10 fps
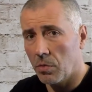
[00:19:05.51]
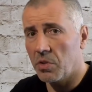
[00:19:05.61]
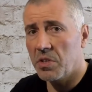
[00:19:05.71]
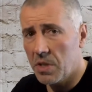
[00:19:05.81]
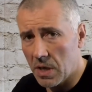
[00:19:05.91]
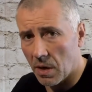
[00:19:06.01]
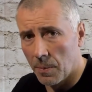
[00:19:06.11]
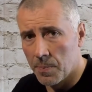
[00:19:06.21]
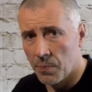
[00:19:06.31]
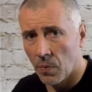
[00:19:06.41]
for the dinner.
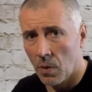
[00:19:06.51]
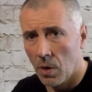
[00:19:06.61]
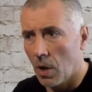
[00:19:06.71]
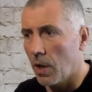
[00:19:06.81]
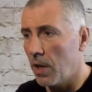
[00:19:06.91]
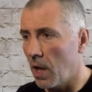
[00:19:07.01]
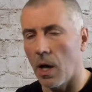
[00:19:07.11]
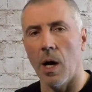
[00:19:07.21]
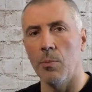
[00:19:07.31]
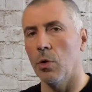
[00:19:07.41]

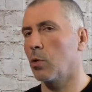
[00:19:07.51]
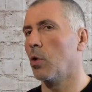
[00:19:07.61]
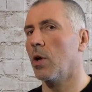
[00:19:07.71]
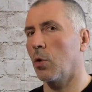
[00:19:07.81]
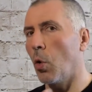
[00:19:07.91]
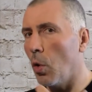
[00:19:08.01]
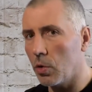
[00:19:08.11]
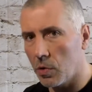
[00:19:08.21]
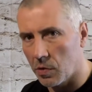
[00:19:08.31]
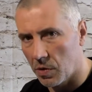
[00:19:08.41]
Yeah, I'm not gonna
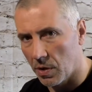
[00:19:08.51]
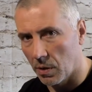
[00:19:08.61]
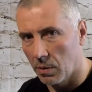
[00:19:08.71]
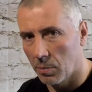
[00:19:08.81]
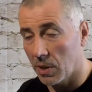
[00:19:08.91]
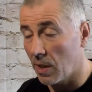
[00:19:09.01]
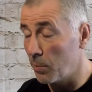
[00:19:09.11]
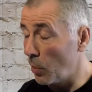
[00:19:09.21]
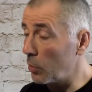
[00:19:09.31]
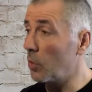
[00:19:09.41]
cook this dinner, but
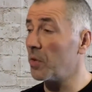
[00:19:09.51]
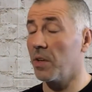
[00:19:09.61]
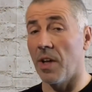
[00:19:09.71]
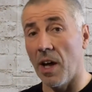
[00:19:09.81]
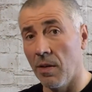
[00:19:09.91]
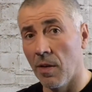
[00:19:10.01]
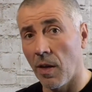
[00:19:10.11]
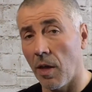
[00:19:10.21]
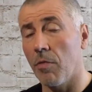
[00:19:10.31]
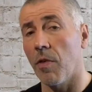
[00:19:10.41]
I'm not gonna die
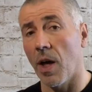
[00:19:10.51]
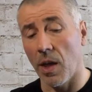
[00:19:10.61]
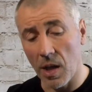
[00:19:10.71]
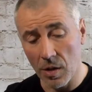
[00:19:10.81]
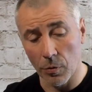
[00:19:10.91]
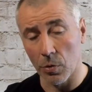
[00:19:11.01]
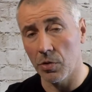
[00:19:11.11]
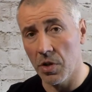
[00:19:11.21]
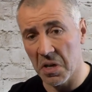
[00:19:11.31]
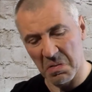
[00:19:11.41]
if I eat for
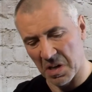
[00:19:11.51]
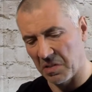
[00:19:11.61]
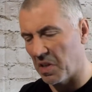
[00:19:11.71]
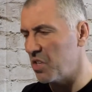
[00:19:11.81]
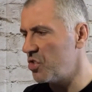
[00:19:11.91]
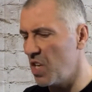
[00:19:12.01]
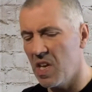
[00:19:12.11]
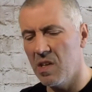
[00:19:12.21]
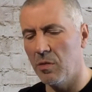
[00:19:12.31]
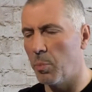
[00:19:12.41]
dinner, let's say
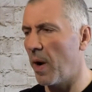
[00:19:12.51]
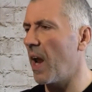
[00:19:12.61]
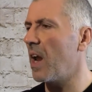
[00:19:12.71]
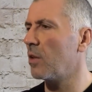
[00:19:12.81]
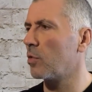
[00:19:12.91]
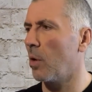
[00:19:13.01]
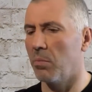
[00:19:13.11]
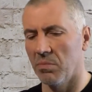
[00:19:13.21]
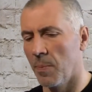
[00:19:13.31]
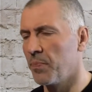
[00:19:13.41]
cheese, bread,
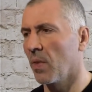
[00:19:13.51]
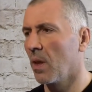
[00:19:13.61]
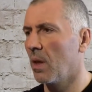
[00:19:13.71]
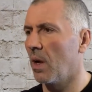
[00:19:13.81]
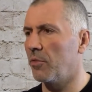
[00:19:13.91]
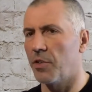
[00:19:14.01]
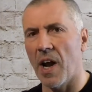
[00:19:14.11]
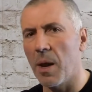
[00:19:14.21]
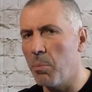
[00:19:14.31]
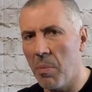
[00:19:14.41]
some
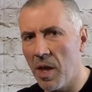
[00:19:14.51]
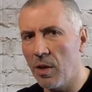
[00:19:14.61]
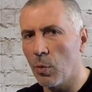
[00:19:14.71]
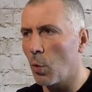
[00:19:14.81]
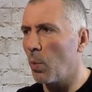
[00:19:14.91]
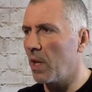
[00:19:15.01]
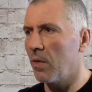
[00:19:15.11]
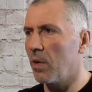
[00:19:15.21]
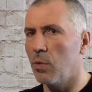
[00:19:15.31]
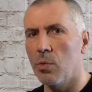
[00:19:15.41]
dry meat or
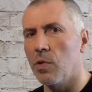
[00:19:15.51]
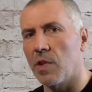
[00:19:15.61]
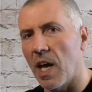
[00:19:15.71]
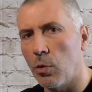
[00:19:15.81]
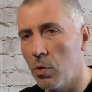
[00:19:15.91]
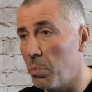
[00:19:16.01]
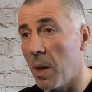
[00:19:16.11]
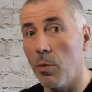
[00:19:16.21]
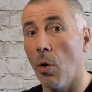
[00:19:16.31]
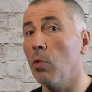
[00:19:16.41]
whatever you decide to eat,
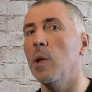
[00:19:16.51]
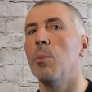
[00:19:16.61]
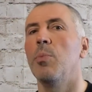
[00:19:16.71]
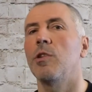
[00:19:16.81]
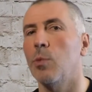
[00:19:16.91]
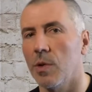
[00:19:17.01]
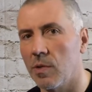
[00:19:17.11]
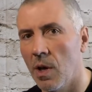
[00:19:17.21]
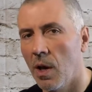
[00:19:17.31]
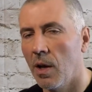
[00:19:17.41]
maybe only biscuits.